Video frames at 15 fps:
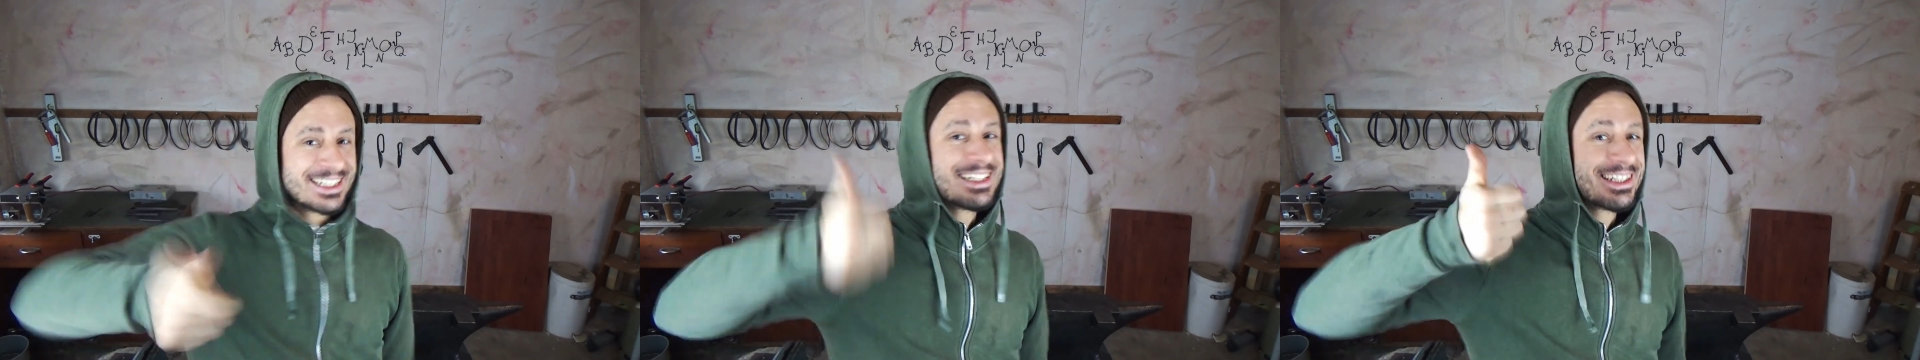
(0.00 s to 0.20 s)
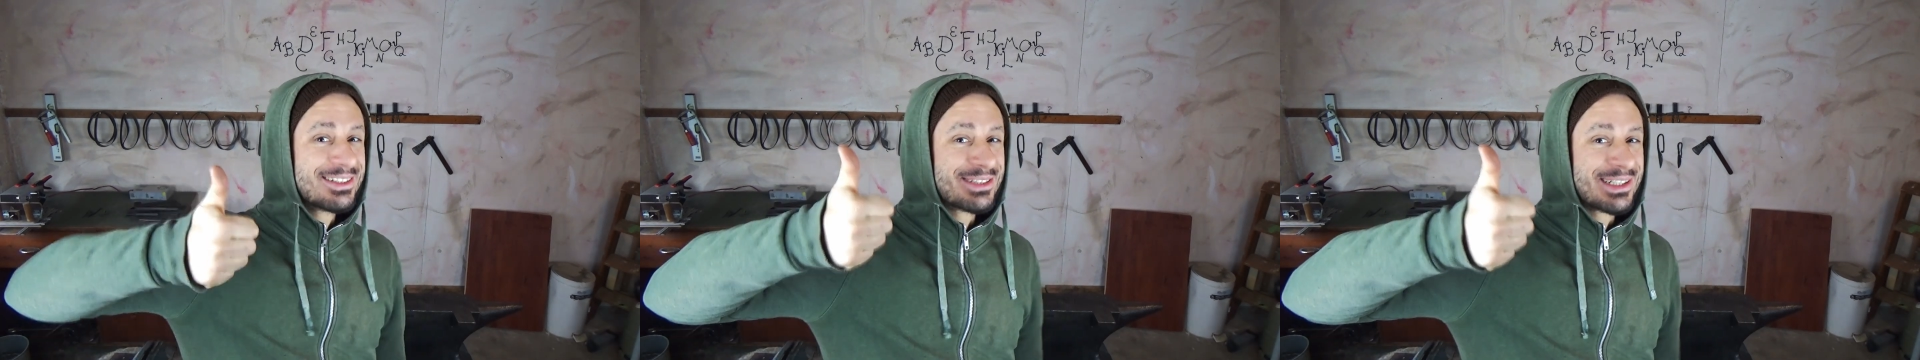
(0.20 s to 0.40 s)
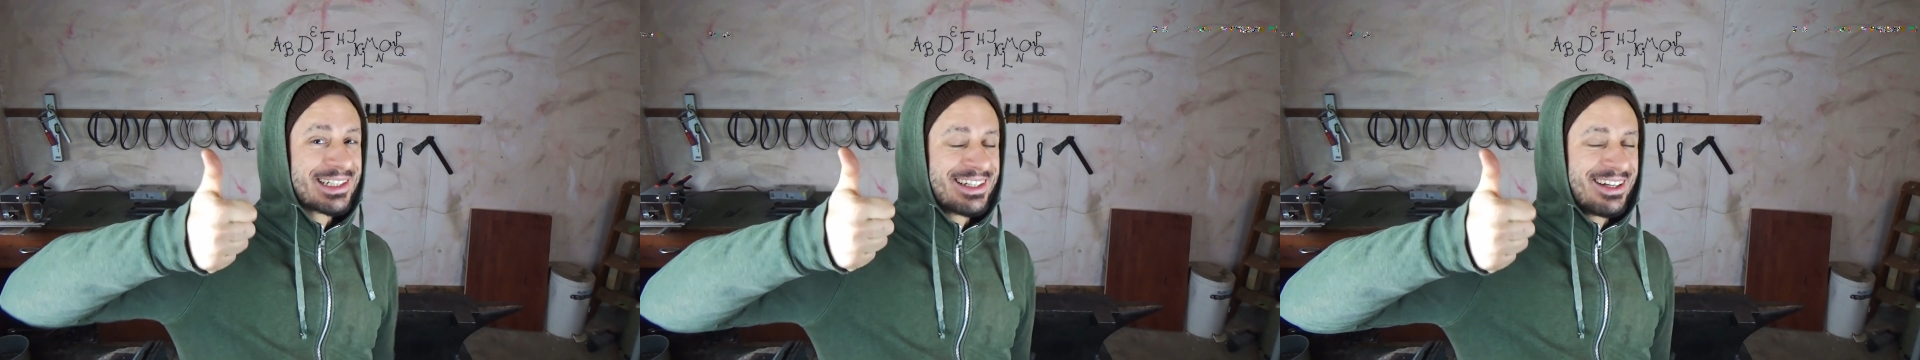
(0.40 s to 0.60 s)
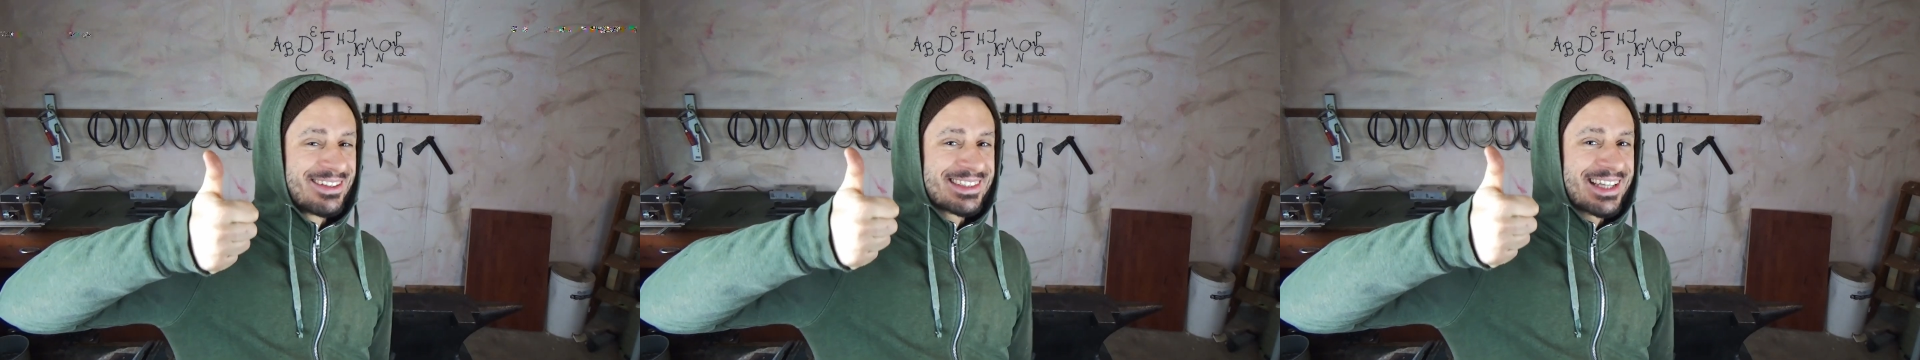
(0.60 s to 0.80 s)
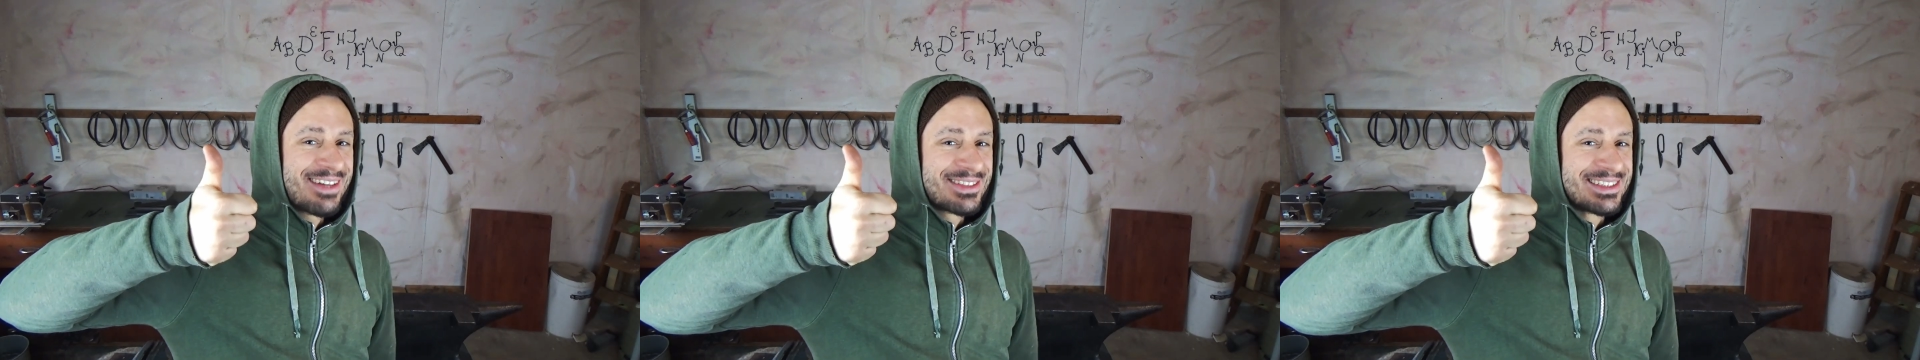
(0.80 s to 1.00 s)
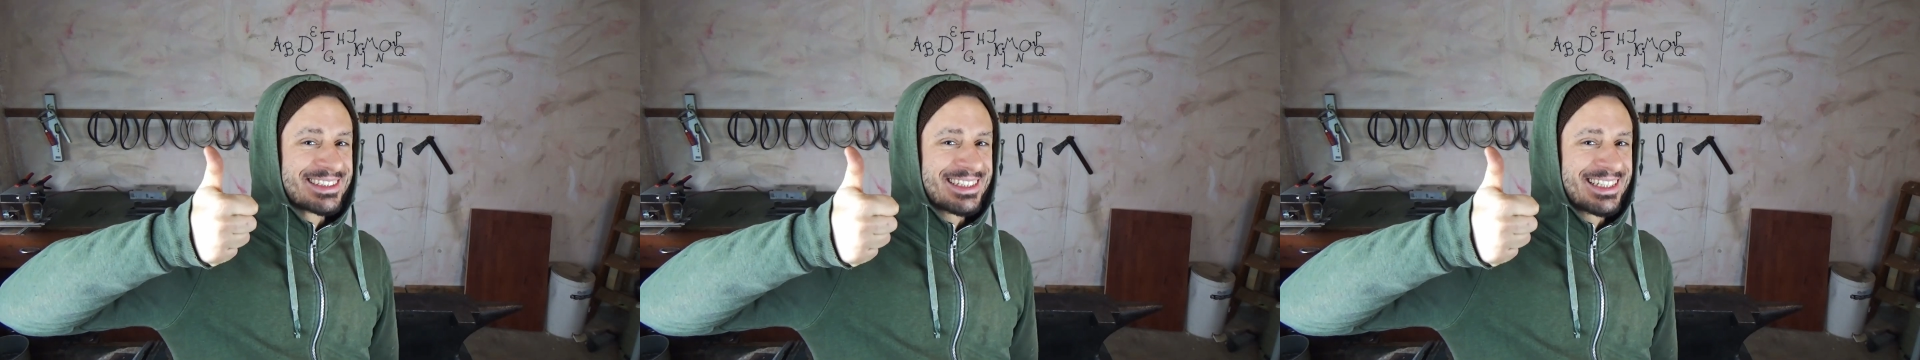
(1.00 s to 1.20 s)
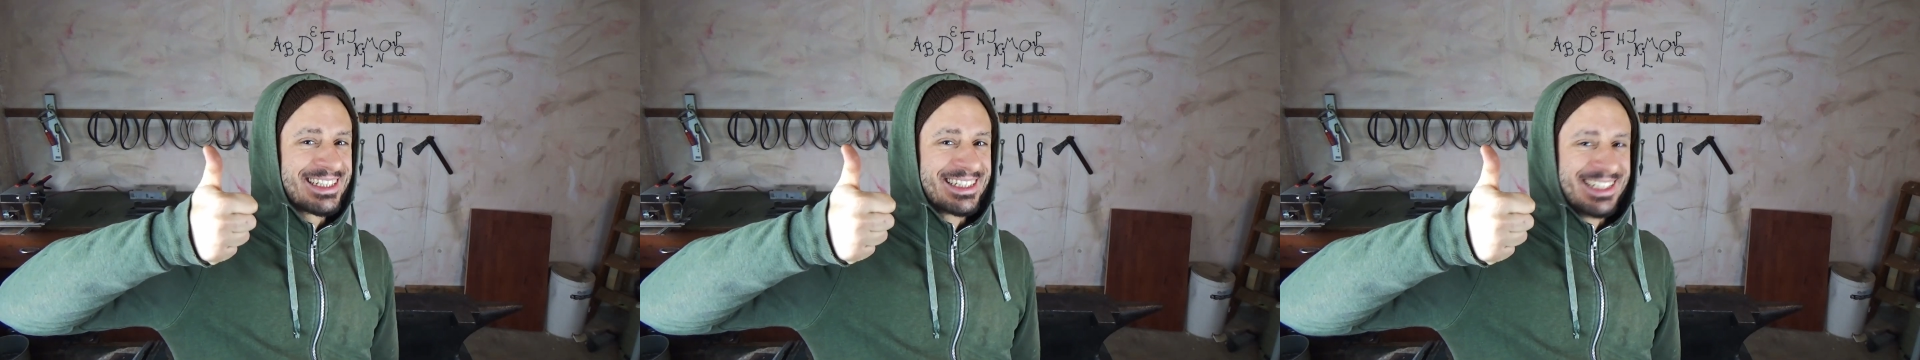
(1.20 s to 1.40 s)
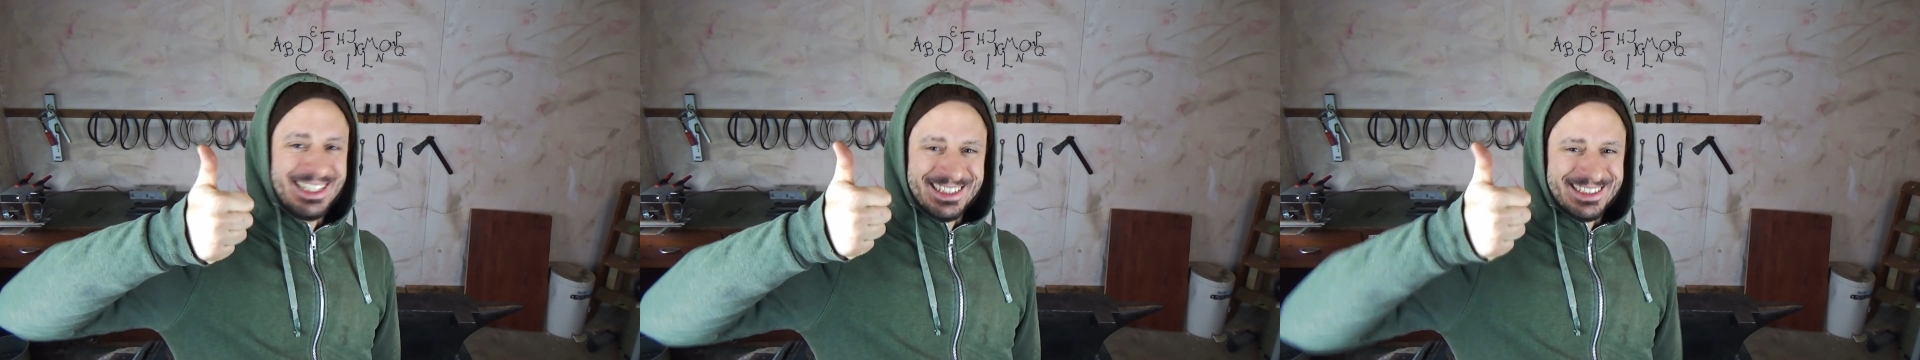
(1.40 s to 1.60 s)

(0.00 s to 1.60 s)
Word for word: Google knows everything.